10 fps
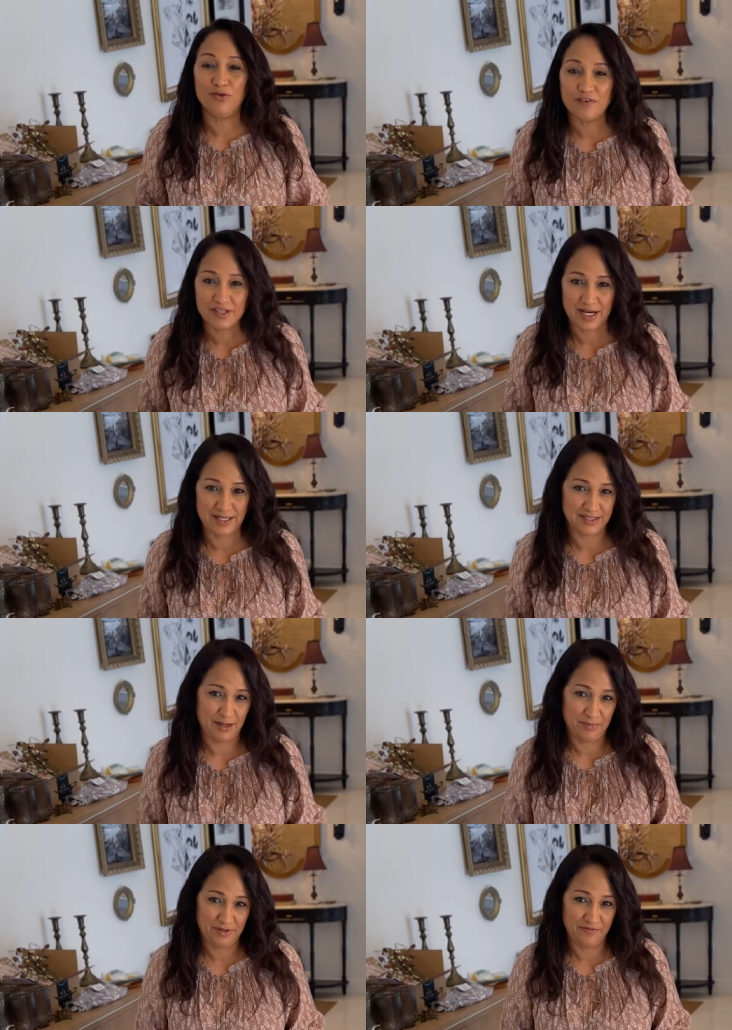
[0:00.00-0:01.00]
over the last
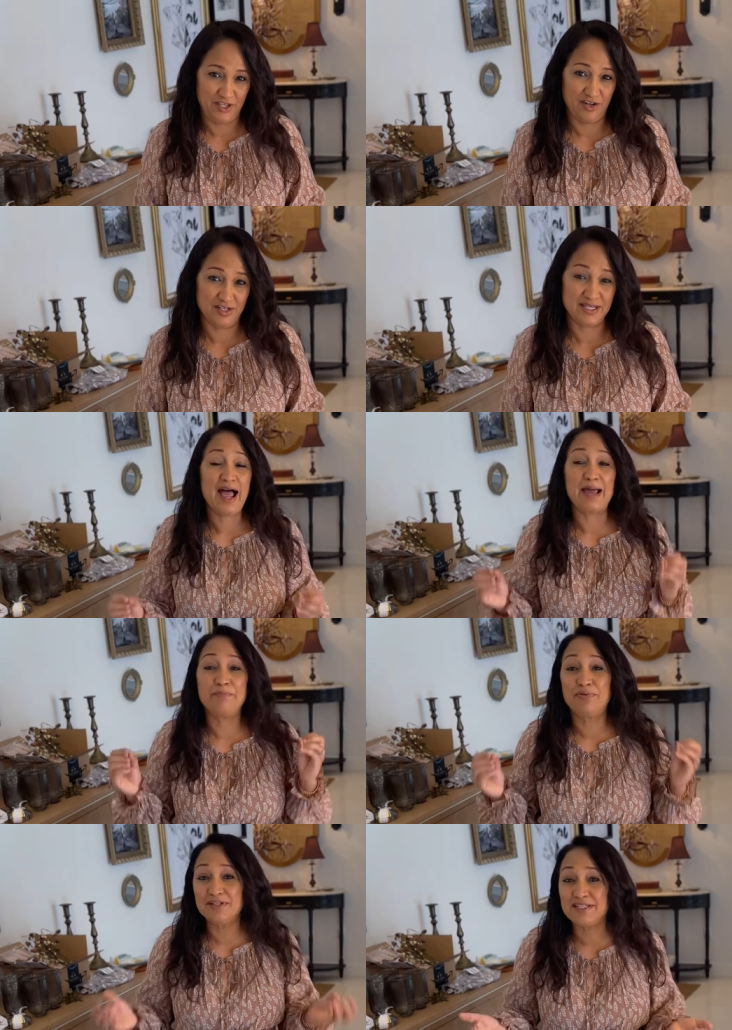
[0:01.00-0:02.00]
couple of years, I
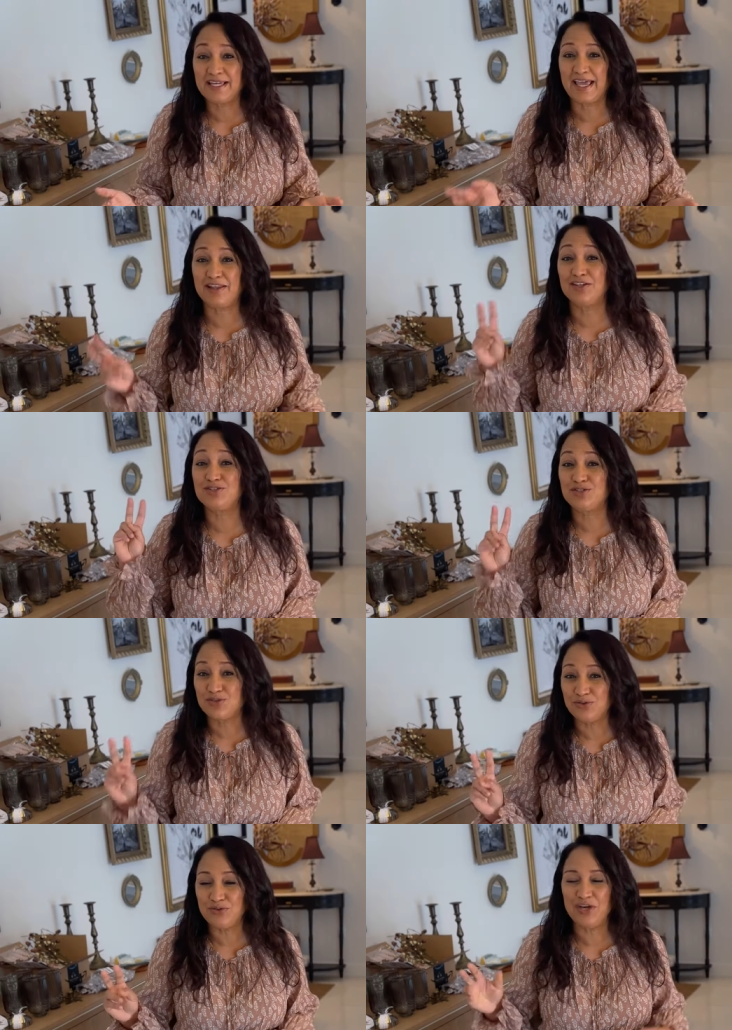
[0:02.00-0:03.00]
put together
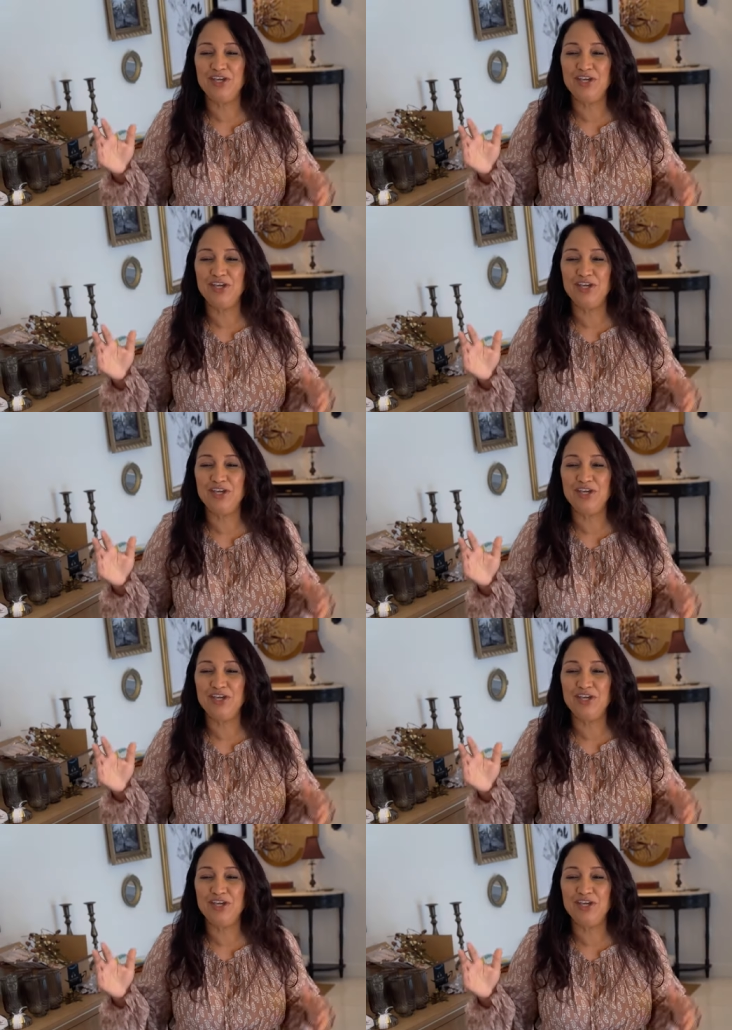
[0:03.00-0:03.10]
two